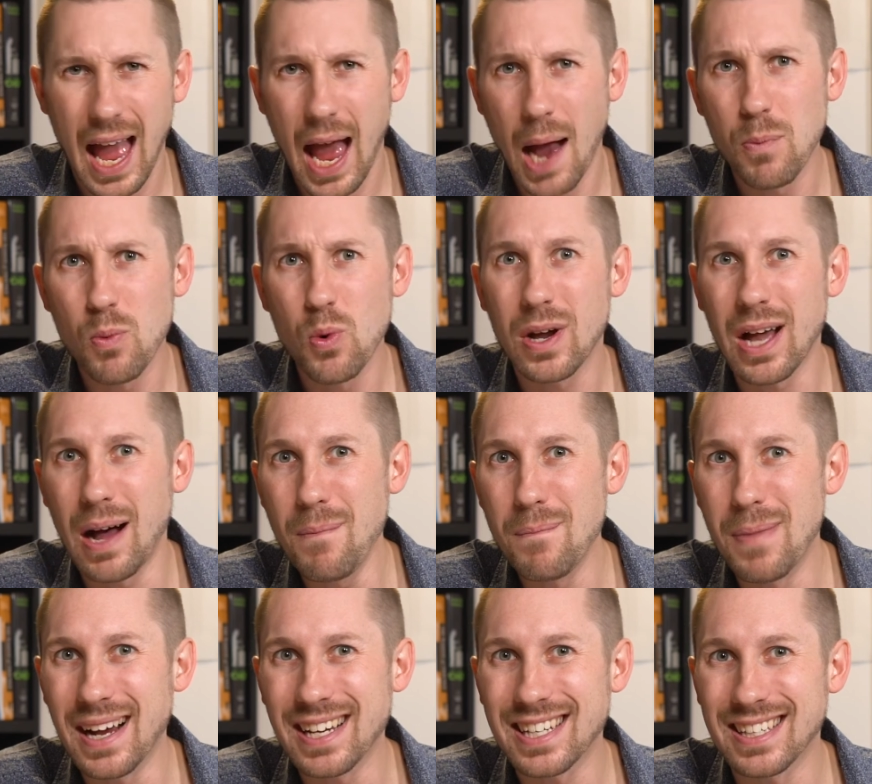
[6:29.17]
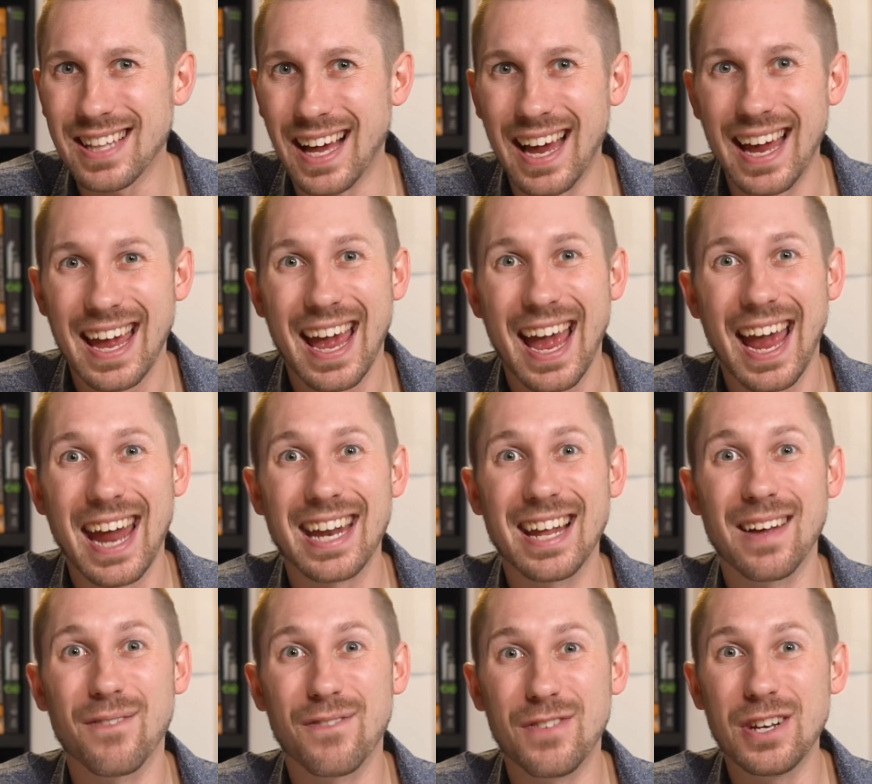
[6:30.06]
And we'll come back to that in
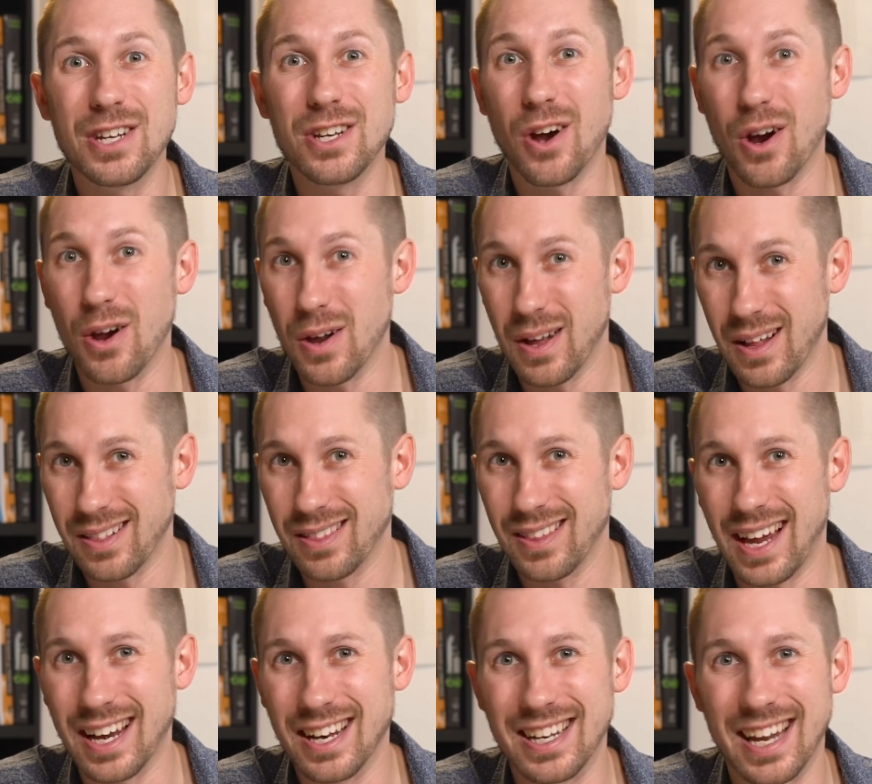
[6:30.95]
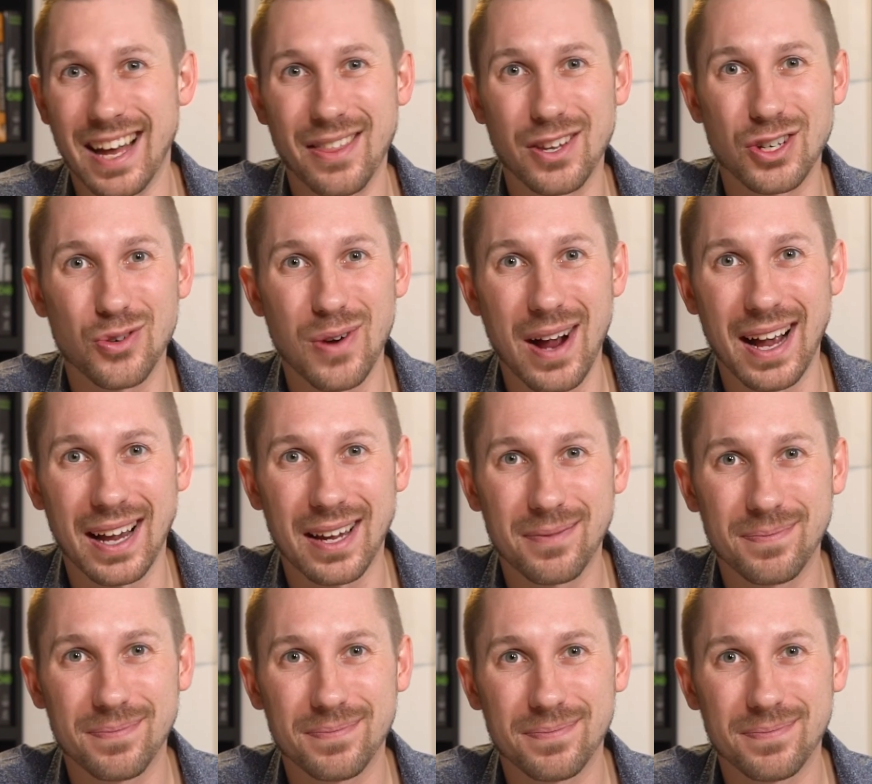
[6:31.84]
a video later down the track.